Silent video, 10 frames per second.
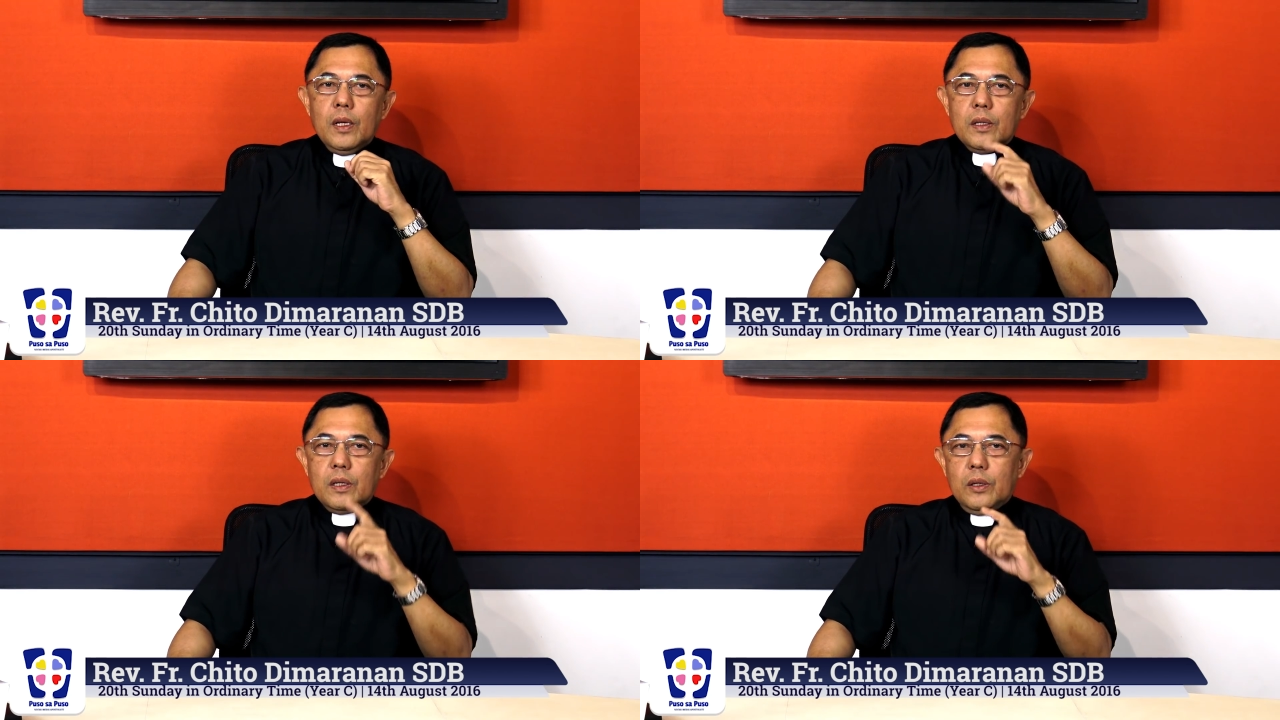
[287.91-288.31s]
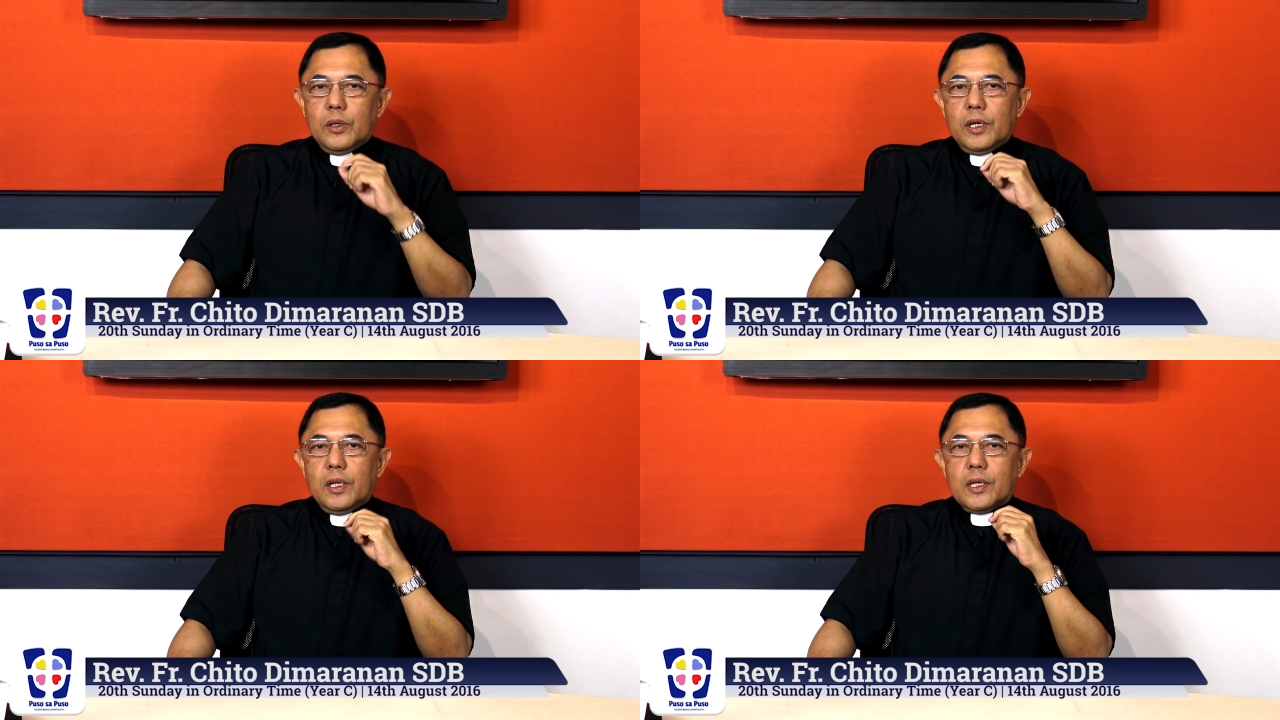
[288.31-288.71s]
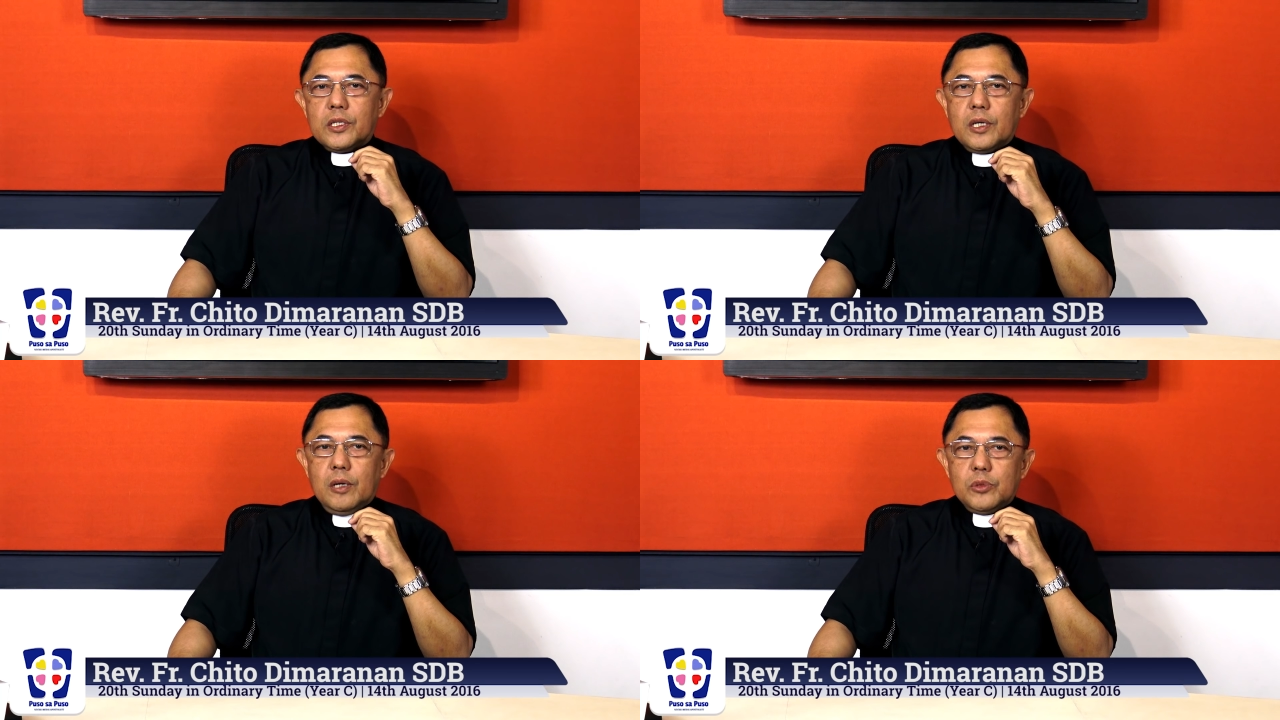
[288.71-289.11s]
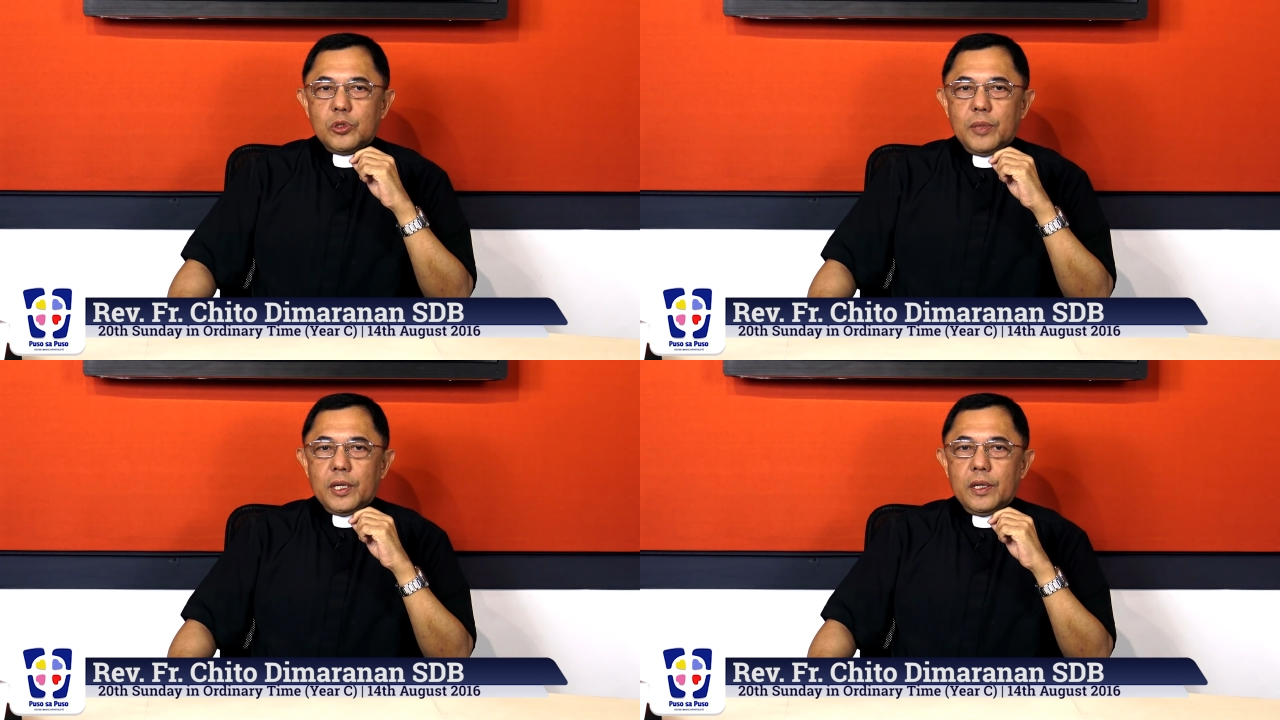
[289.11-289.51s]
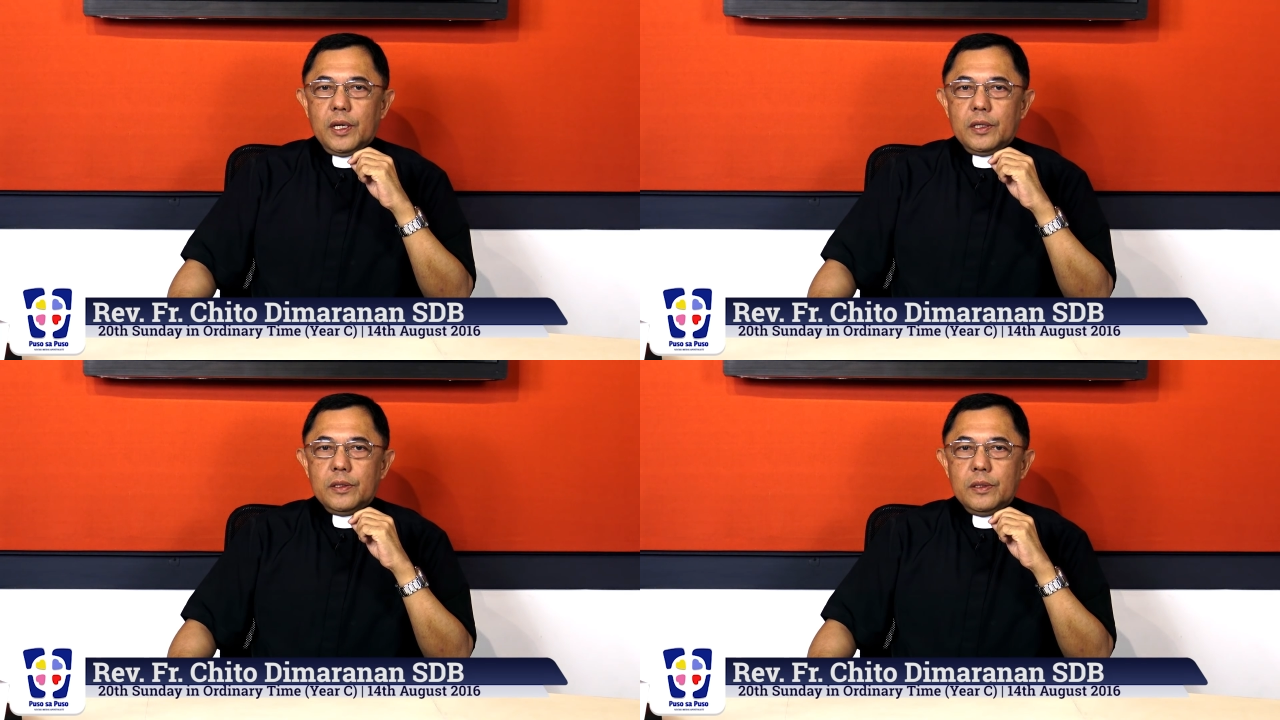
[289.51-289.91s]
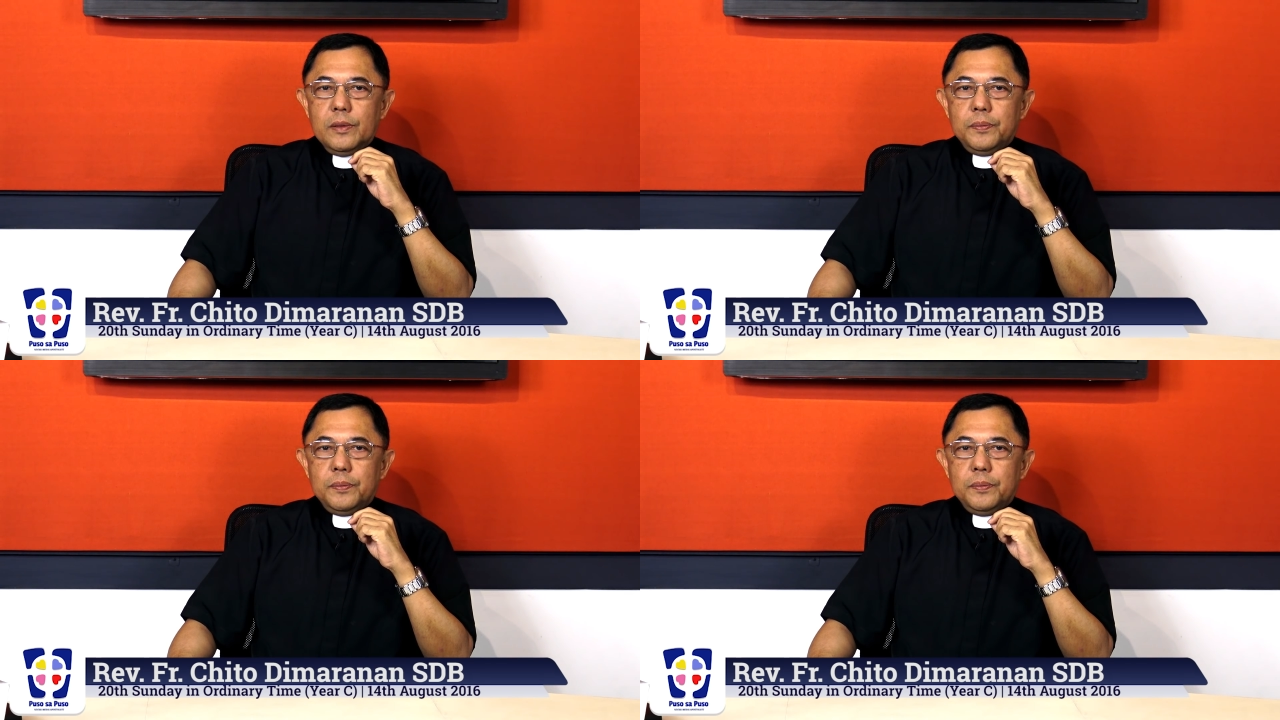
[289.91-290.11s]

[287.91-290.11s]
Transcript: The Lord does come to my aid.